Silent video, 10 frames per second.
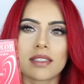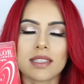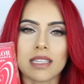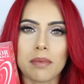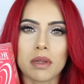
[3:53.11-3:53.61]
It's
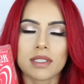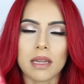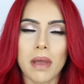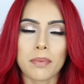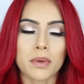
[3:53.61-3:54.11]
a
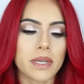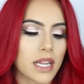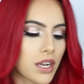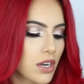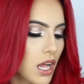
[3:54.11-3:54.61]

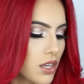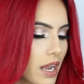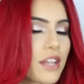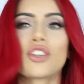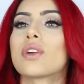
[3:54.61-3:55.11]
semi-permanent hair color,
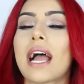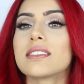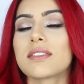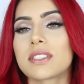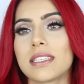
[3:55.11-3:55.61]
and you
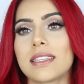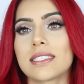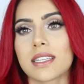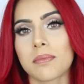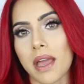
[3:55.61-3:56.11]
guys have seen
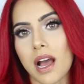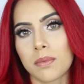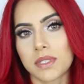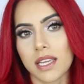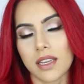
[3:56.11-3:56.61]
this in my
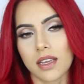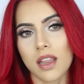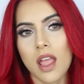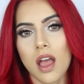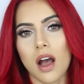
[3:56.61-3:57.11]

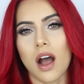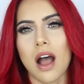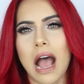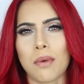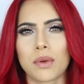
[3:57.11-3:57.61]
updated
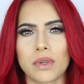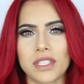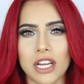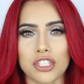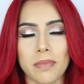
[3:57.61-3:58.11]
how I
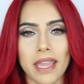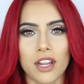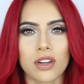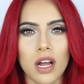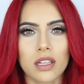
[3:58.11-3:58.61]
retouch my
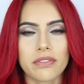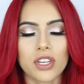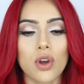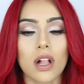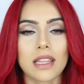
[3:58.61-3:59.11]
hair color
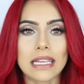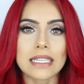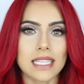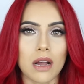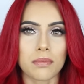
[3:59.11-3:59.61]
video. I'll link
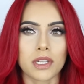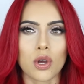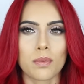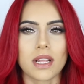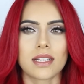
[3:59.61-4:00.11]
it down
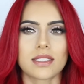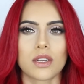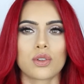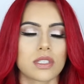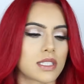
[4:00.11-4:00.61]
below because it goes